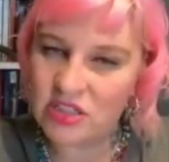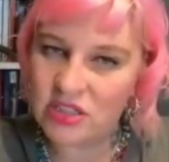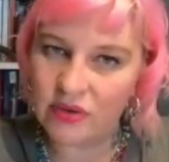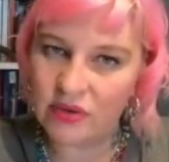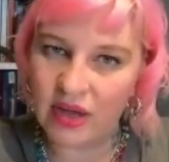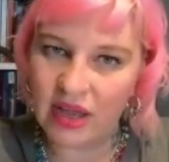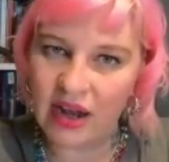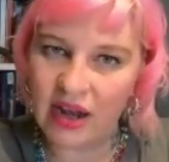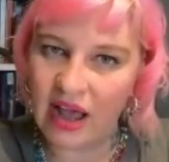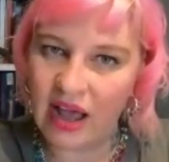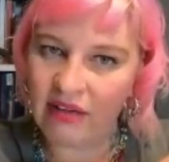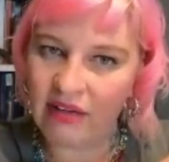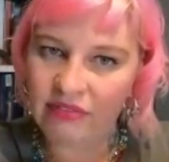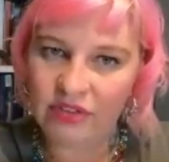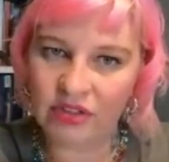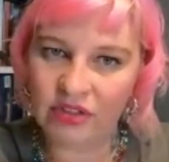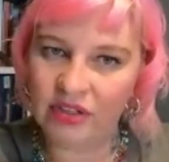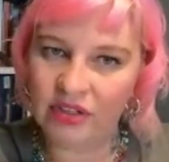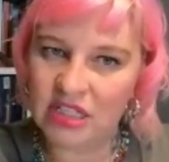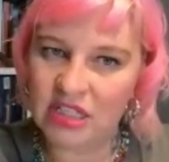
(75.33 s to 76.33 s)
to it
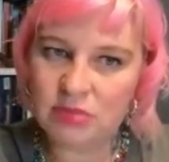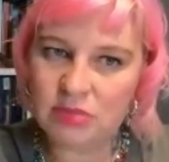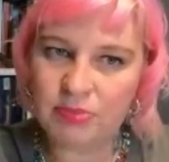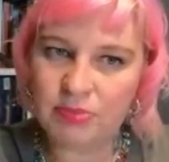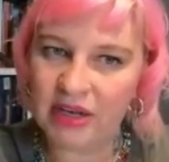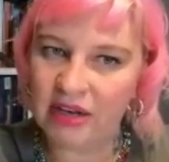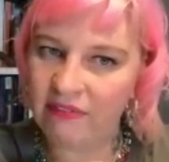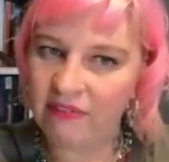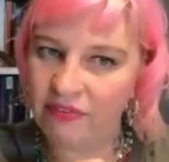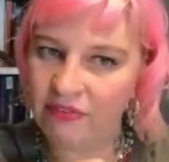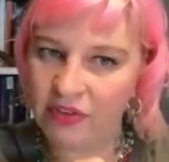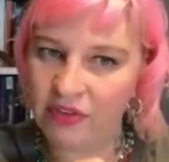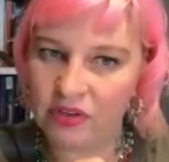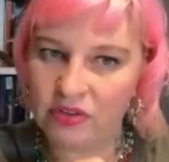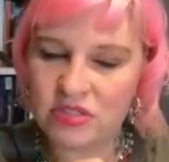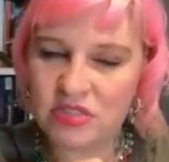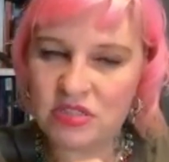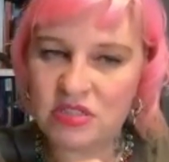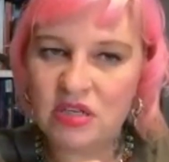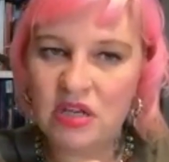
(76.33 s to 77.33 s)
after it's been
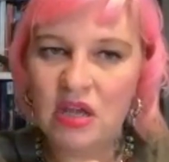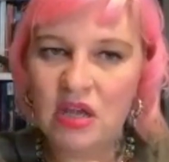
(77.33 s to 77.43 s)
infused.